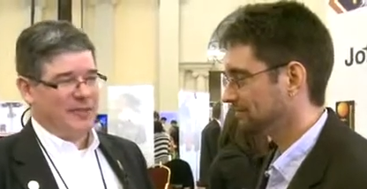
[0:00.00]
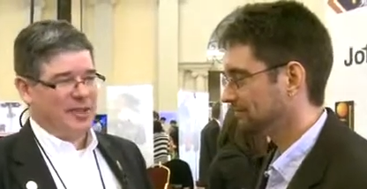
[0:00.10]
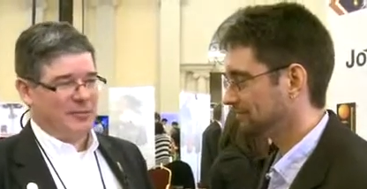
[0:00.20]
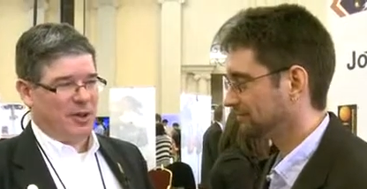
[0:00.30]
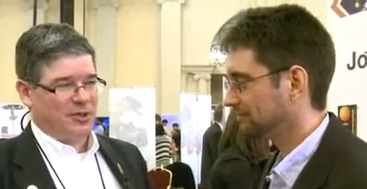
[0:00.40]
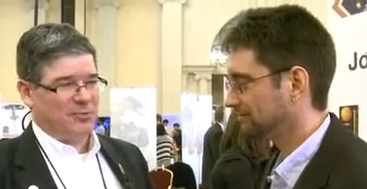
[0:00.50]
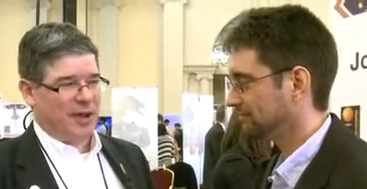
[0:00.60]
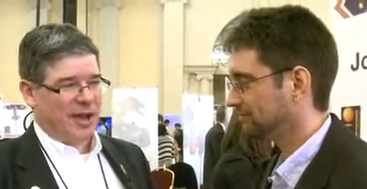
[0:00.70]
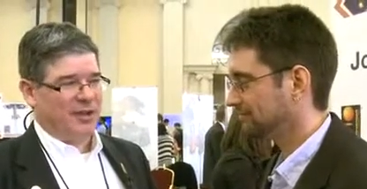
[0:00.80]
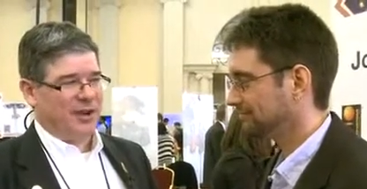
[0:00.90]
Speaker 1: even the most
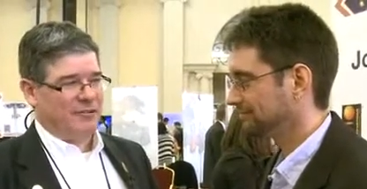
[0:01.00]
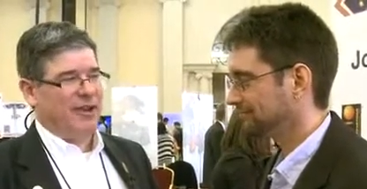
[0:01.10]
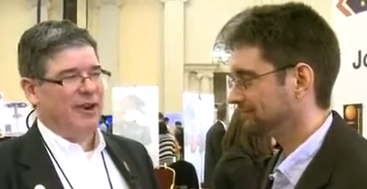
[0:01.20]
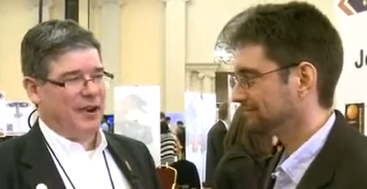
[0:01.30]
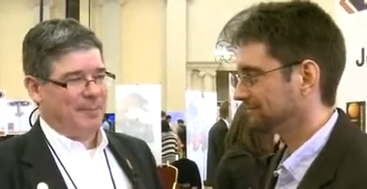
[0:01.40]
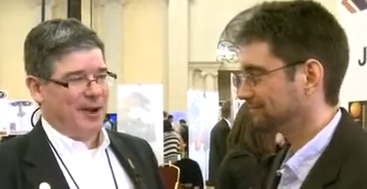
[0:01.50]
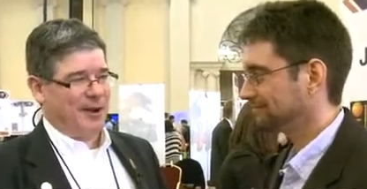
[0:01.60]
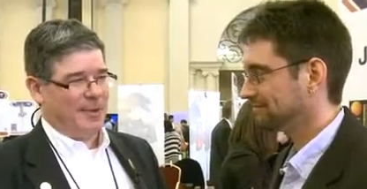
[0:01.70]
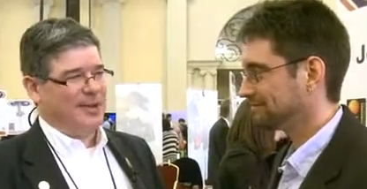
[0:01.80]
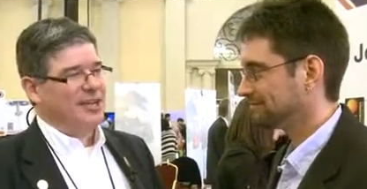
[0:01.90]
moderate of hearing
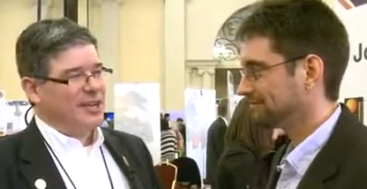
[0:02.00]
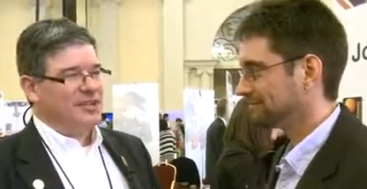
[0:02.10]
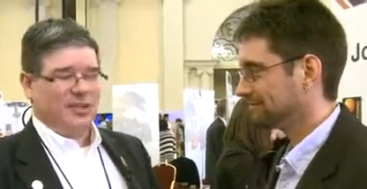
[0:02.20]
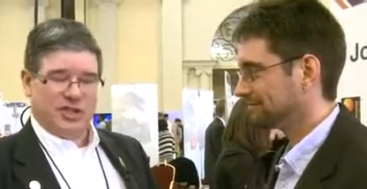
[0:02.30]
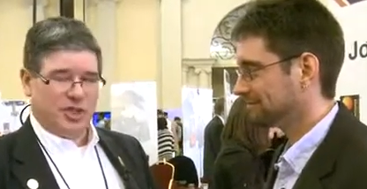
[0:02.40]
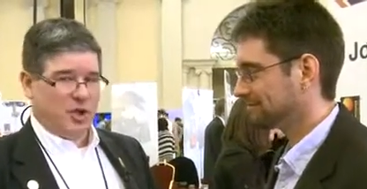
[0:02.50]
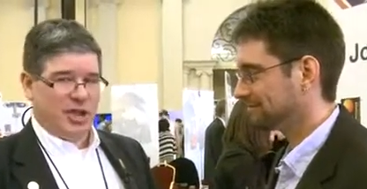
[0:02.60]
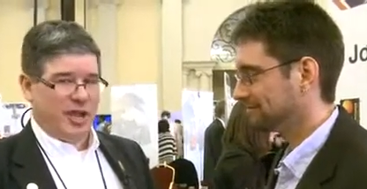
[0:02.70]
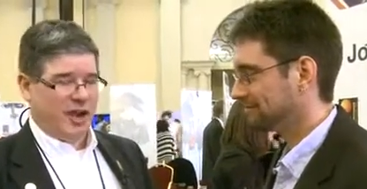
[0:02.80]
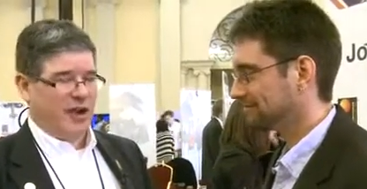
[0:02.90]
impairment, so that you
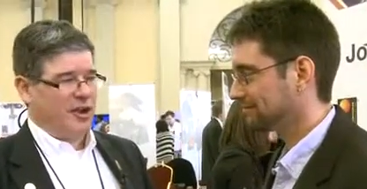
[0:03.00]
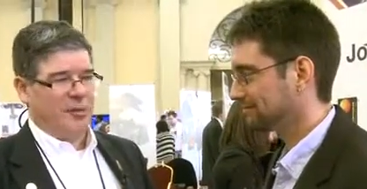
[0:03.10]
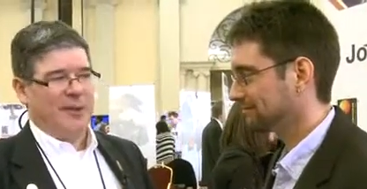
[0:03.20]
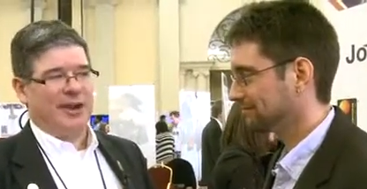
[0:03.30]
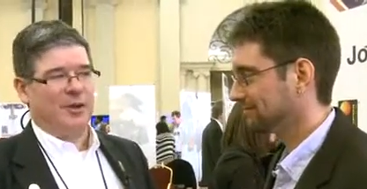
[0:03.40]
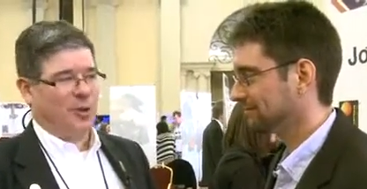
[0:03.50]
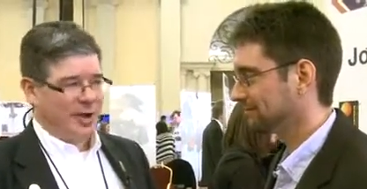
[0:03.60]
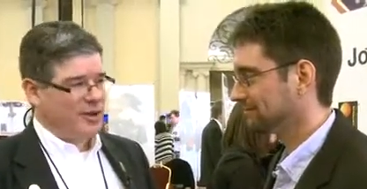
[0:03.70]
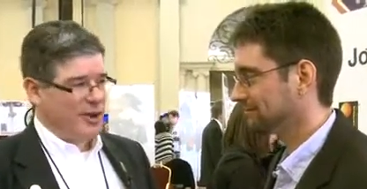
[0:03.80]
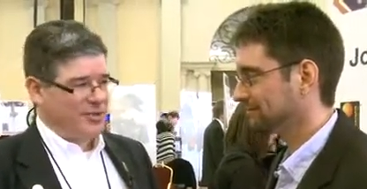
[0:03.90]
can hear no matter
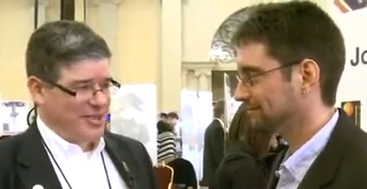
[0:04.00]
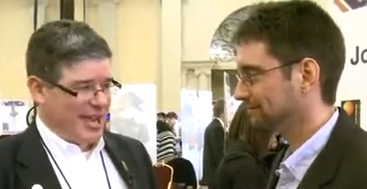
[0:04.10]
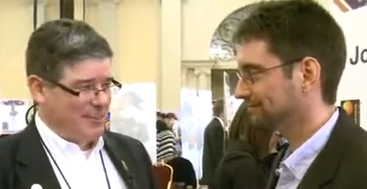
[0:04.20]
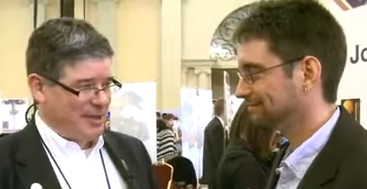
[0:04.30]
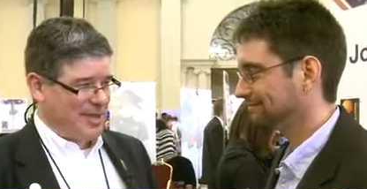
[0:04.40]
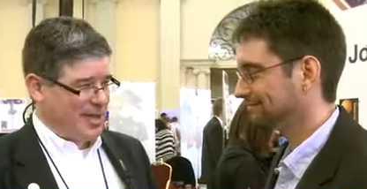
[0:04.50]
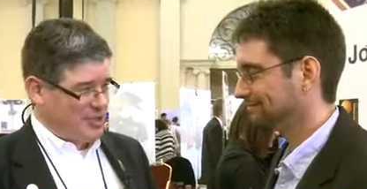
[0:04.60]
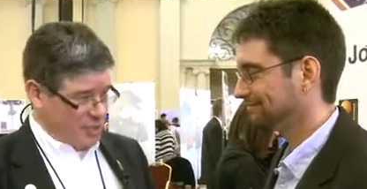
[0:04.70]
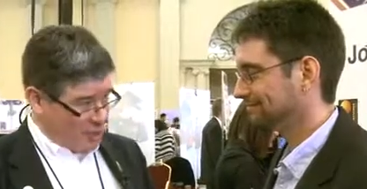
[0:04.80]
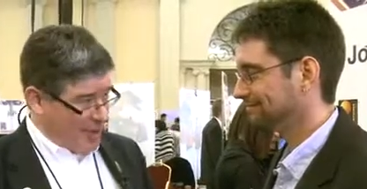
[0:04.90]
what noisy
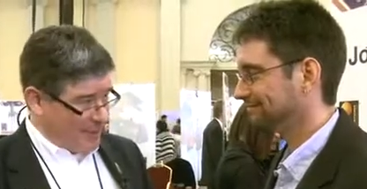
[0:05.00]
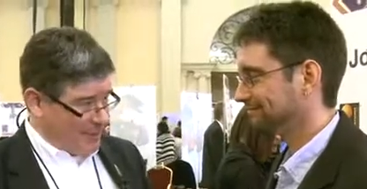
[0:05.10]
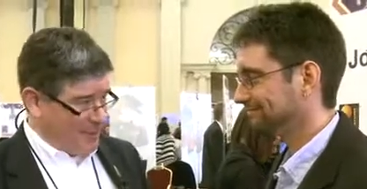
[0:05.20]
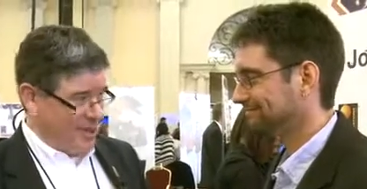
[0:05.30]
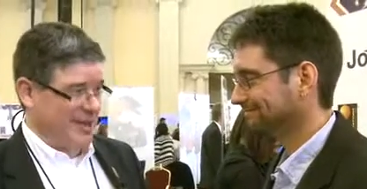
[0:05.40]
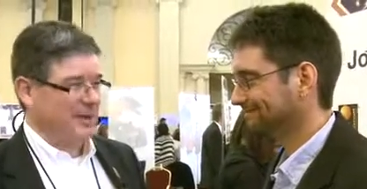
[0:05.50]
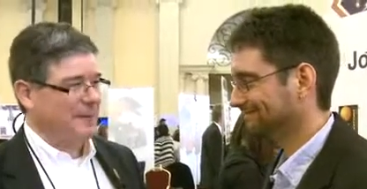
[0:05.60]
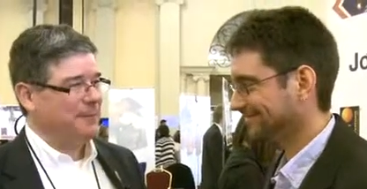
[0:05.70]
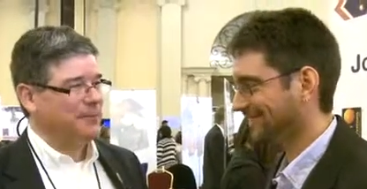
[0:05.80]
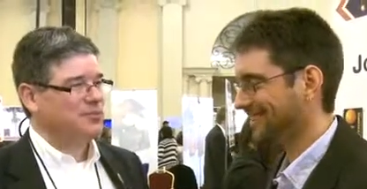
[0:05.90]
application you happen to be in.
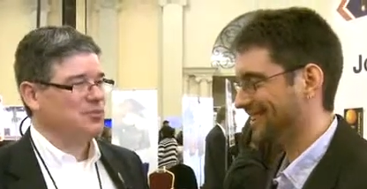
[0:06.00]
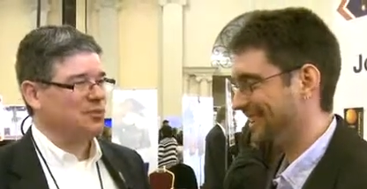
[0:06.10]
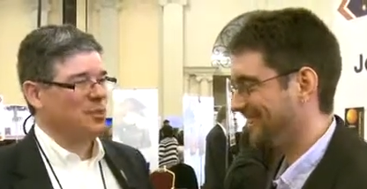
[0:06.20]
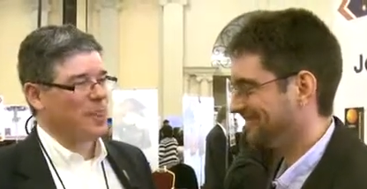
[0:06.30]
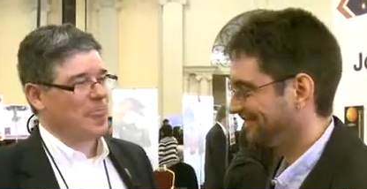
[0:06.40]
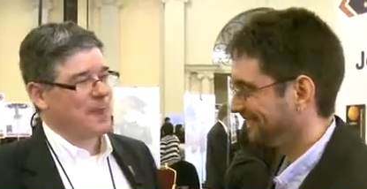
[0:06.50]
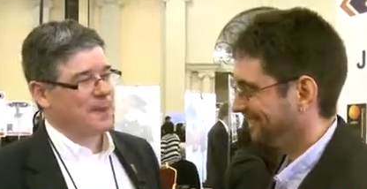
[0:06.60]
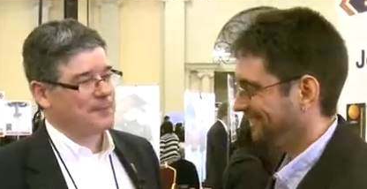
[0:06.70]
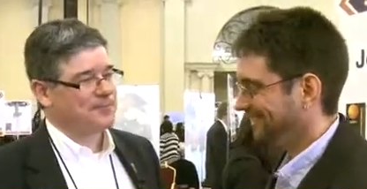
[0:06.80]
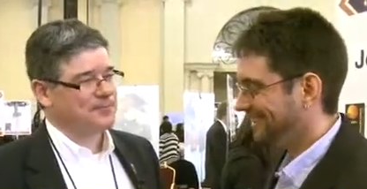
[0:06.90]
Speaker 2: There you go.
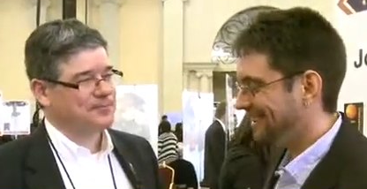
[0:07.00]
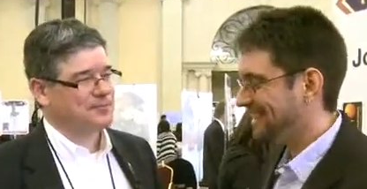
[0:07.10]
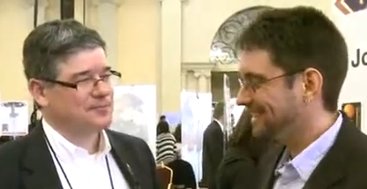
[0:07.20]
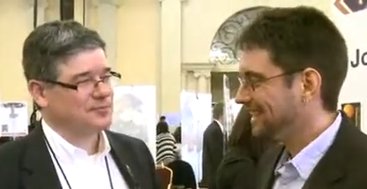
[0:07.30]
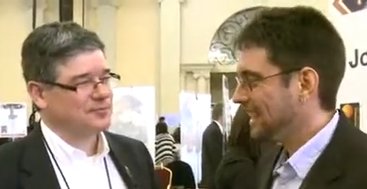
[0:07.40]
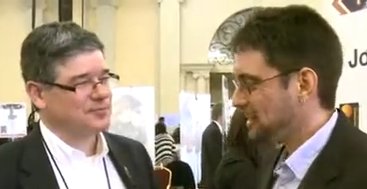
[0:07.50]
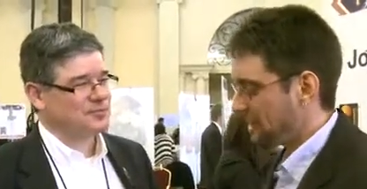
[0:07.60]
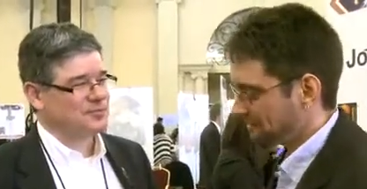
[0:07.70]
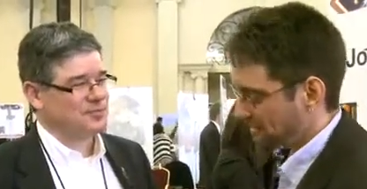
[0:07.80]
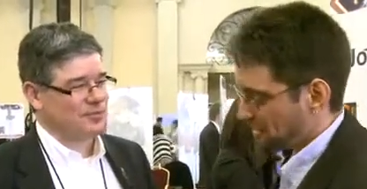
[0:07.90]
All right, you
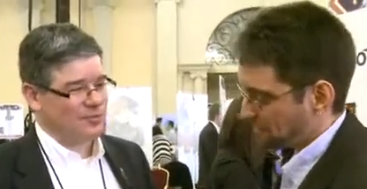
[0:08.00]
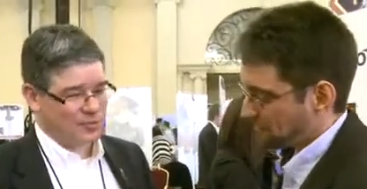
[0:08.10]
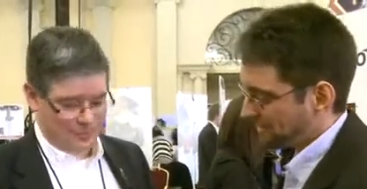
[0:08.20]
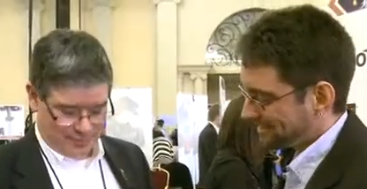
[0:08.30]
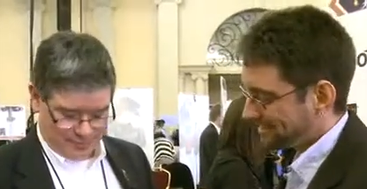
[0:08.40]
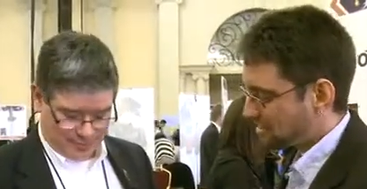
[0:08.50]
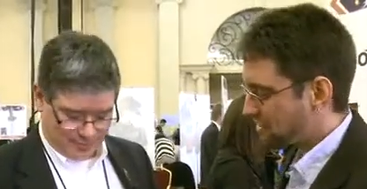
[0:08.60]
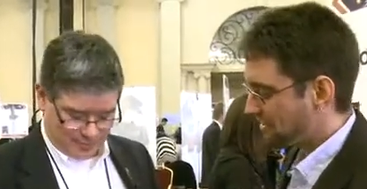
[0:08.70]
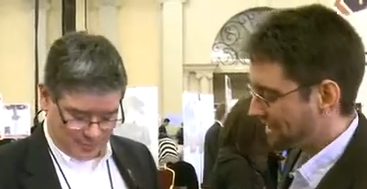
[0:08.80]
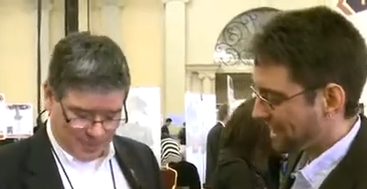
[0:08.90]
have another product in your
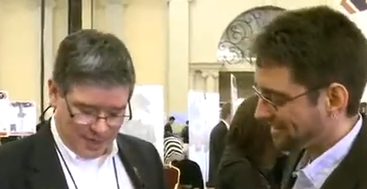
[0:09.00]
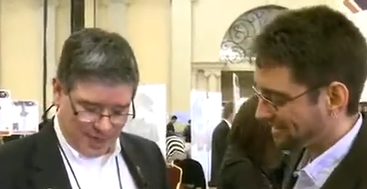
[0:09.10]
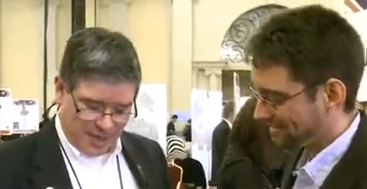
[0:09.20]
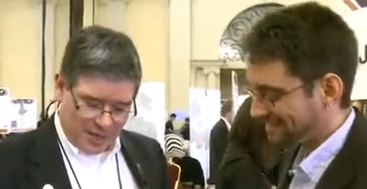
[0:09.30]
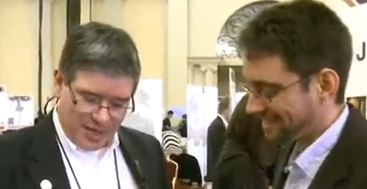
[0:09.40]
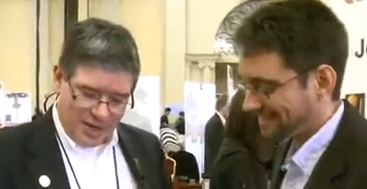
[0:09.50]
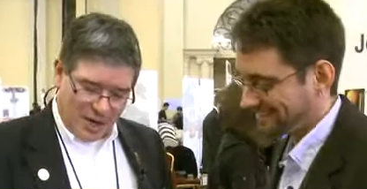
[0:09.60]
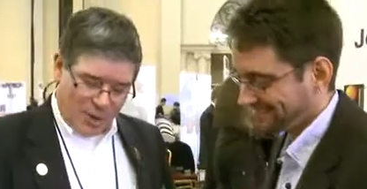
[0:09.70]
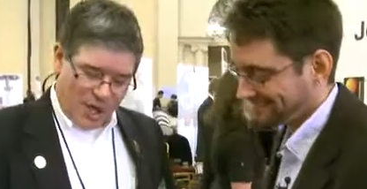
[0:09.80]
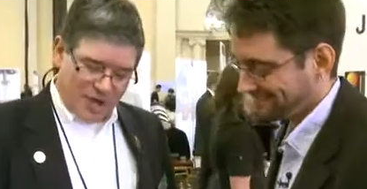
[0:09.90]
other hand, it looks like.
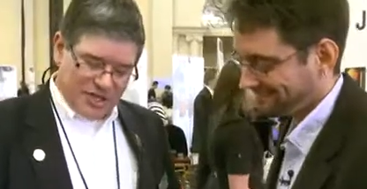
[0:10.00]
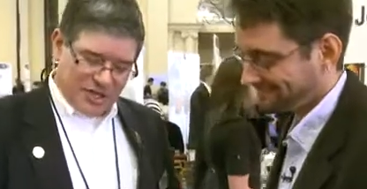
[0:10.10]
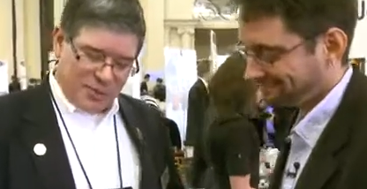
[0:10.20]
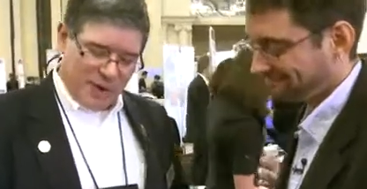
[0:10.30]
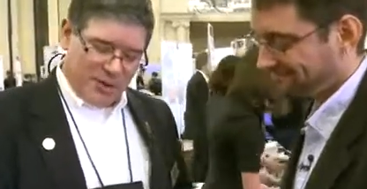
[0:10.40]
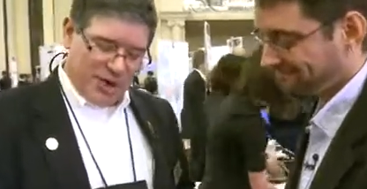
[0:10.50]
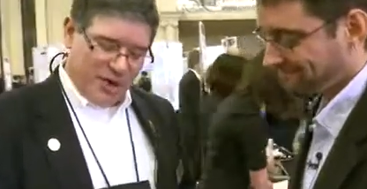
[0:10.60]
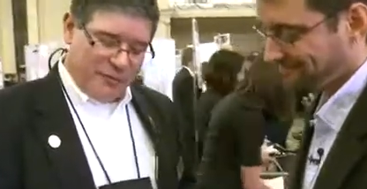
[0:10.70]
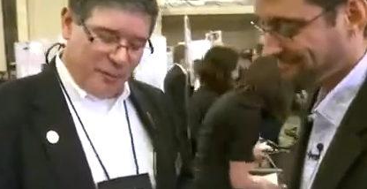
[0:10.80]
Speaker 1: Well, this is the one we're known